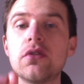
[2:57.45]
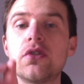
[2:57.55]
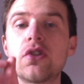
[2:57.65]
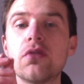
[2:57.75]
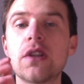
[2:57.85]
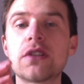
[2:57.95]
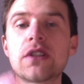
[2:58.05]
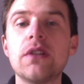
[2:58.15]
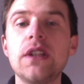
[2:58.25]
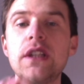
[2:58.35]
don't
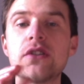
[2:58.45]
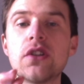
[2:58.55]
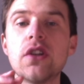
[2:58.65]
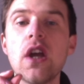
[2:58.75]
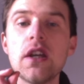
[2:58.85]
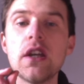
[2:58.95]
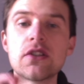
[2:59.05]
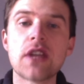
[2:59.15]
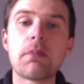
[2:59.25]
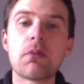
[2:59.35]
necessarily need to
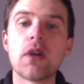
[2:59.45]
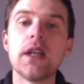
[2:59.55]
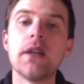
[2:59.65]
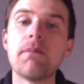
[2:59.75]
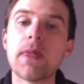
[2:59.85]
separate